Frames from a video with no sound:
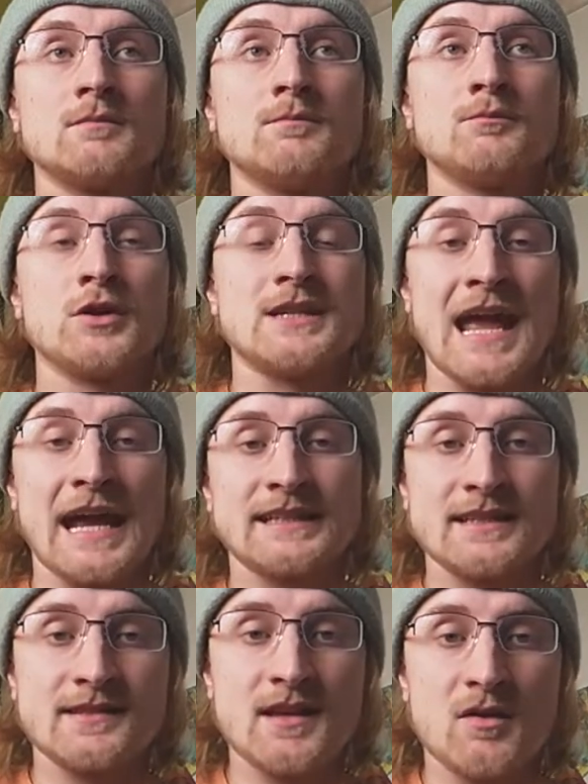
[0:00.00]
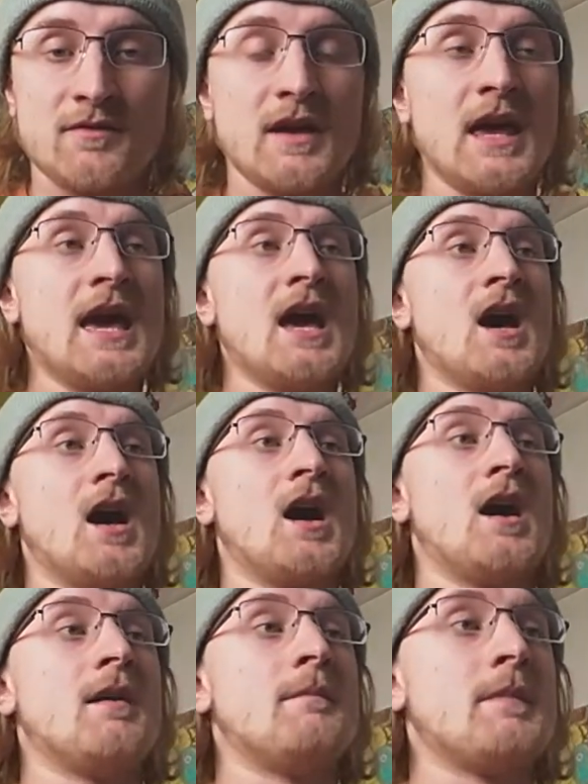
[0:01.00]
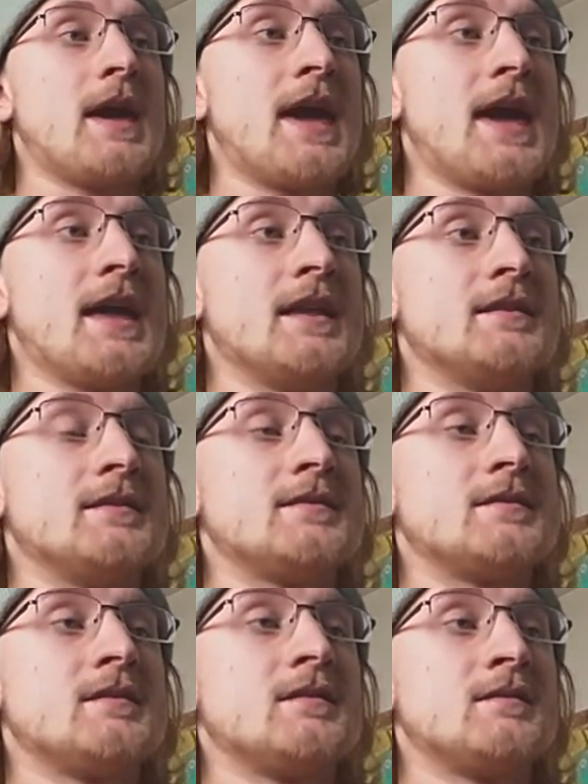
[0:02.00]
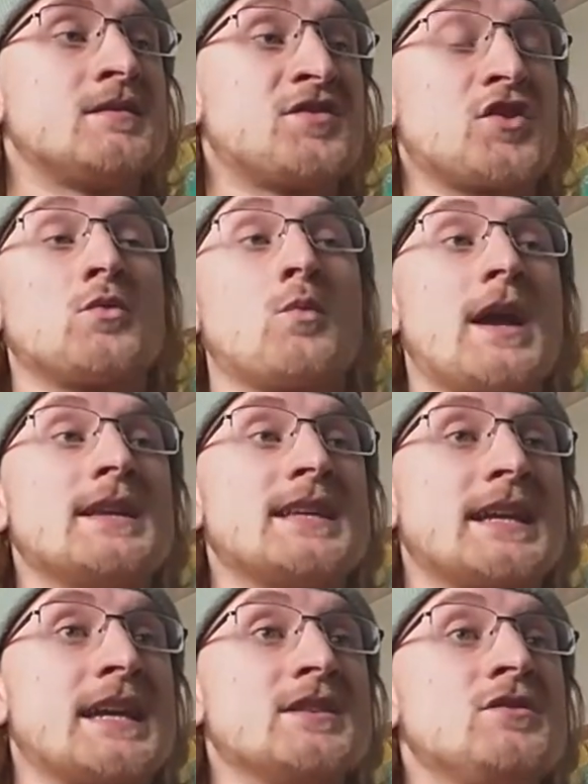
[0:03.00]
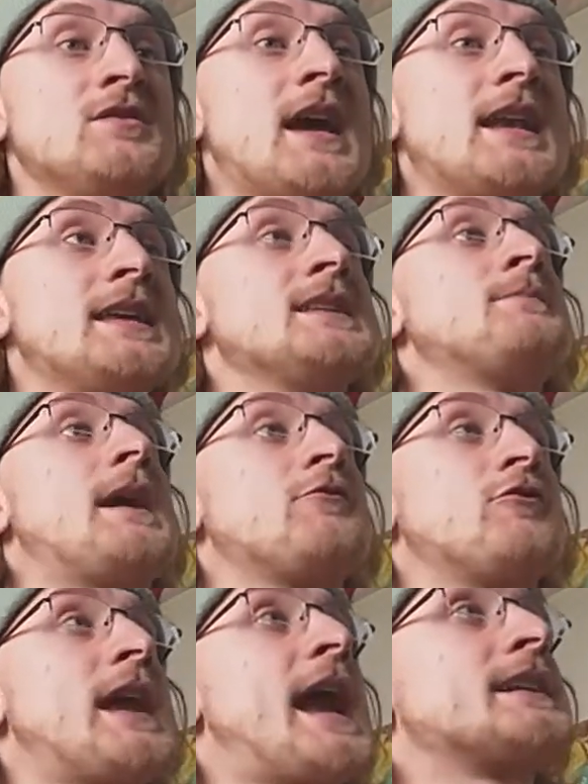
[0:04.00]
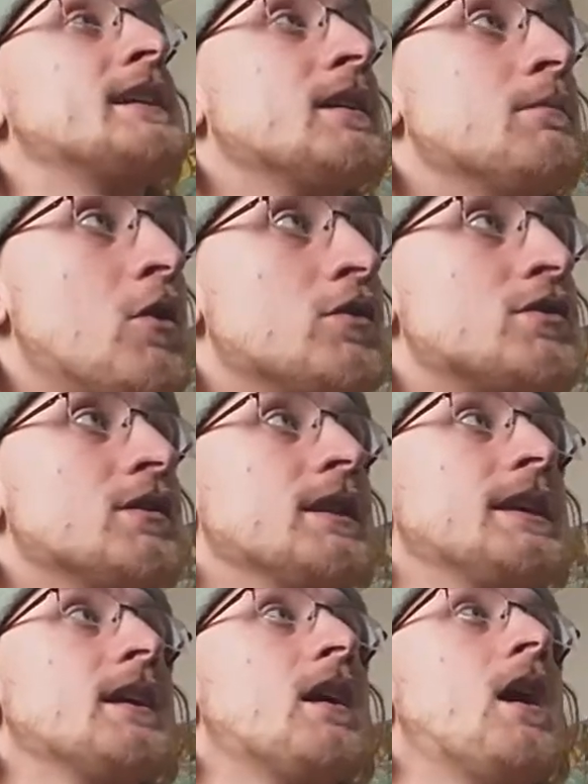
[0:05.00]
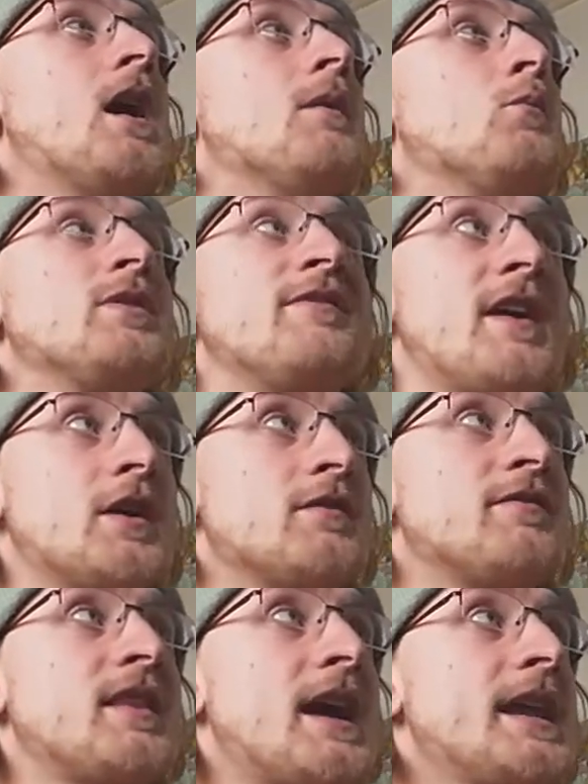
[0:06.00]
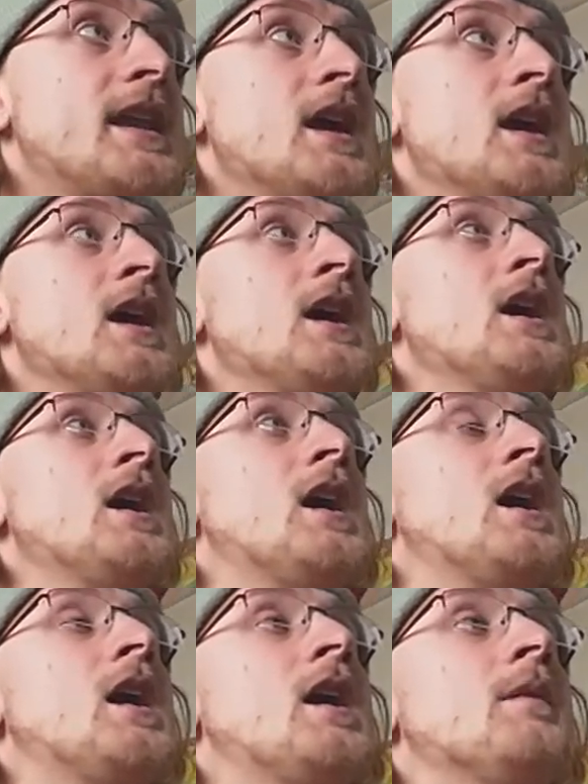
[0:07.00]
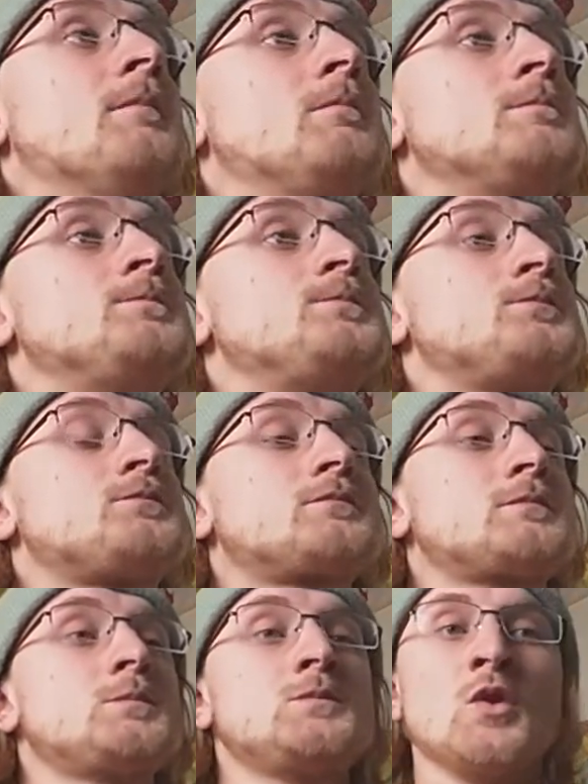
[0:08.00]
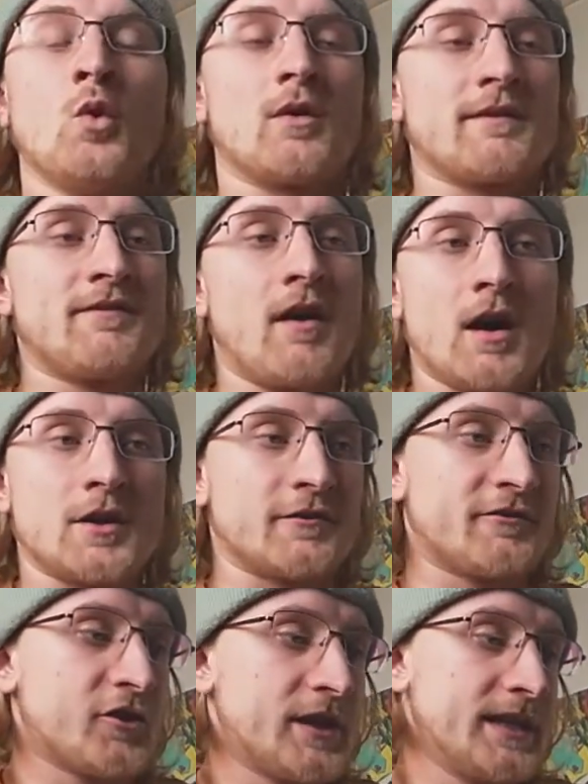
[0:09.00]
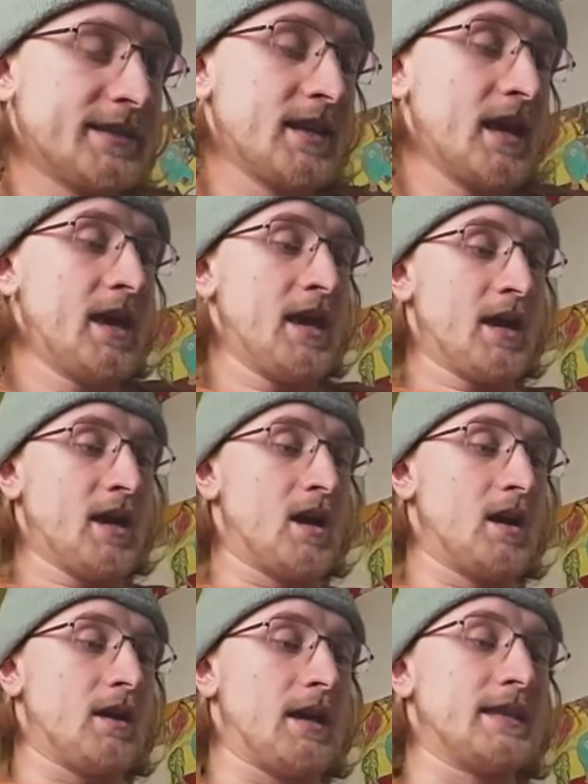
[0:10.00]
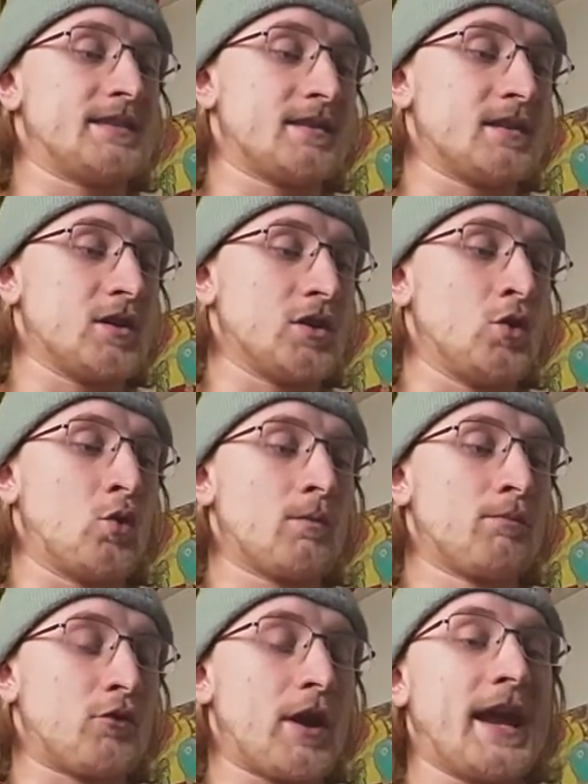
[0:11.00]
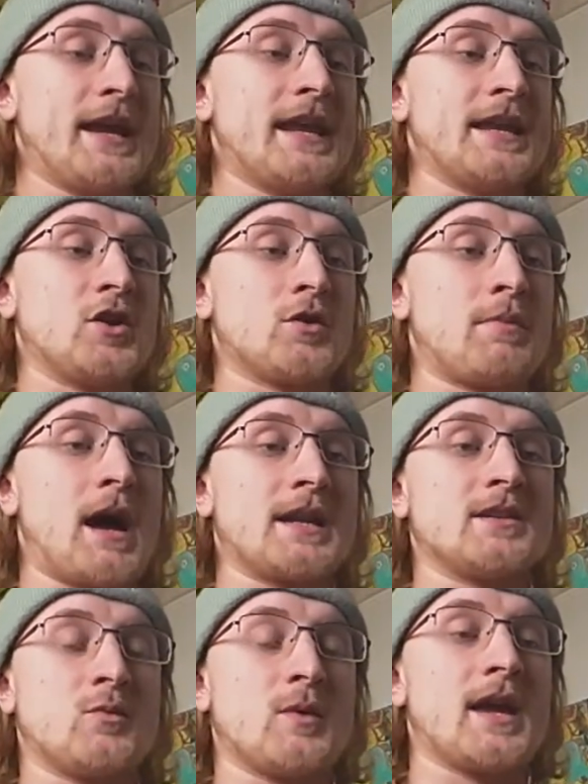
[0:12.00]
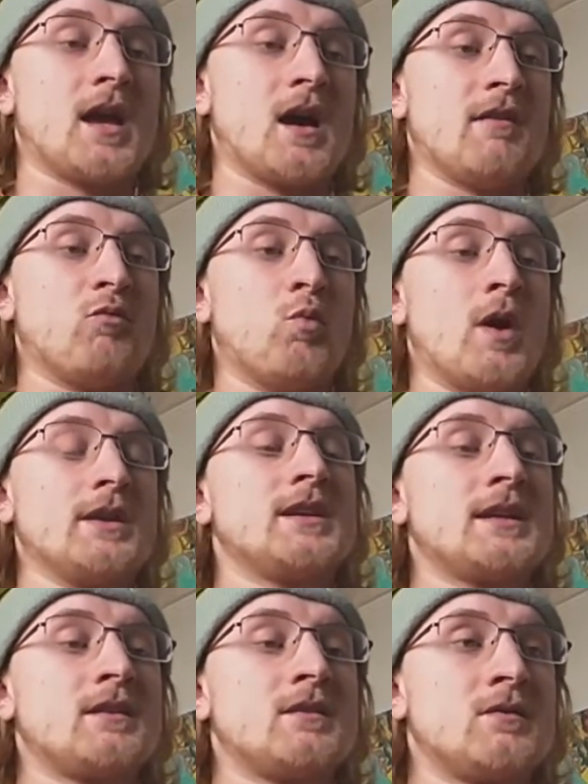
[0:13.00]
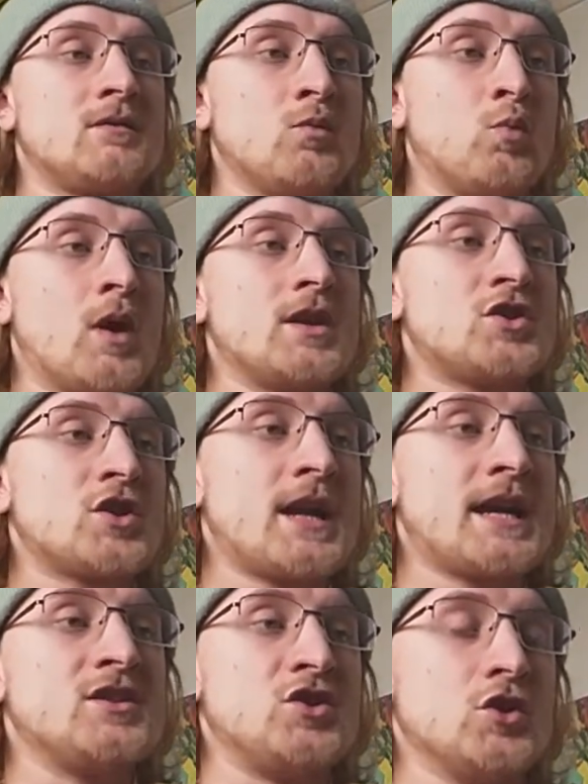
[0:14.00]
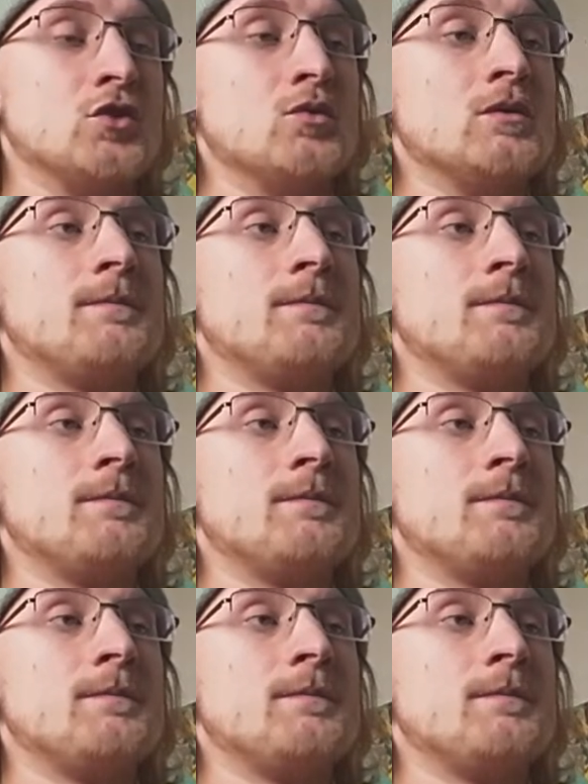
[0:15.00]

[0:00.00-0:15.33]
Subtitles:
protect itself. And certain ways that it can do that is by reacting emotionally with fight or flight, um, or fawn or freeze. It's your brain and your body's way of what should I do